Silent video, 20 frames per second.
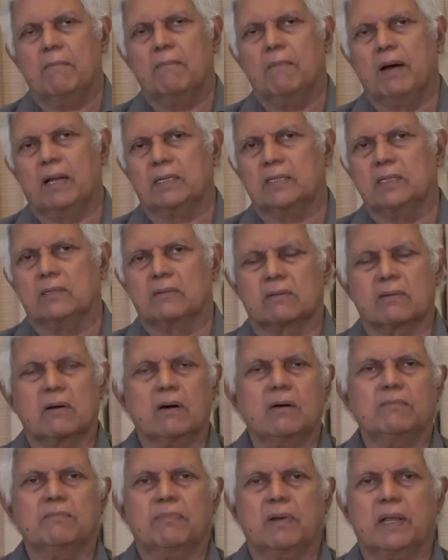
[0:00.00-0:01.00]
but
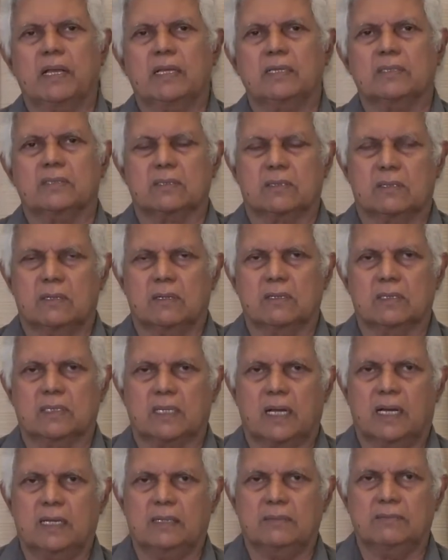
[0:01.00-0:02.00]
wrong place, wrong
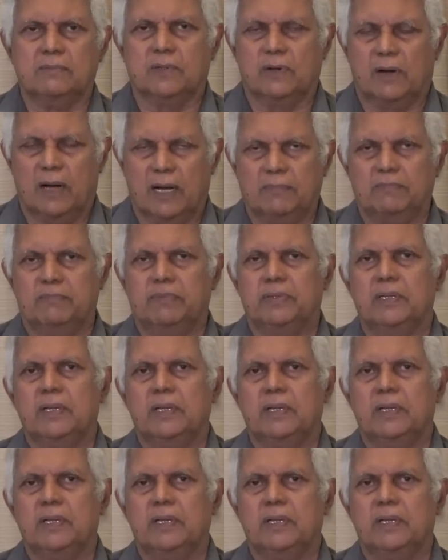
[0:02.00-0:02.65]
time, Moab.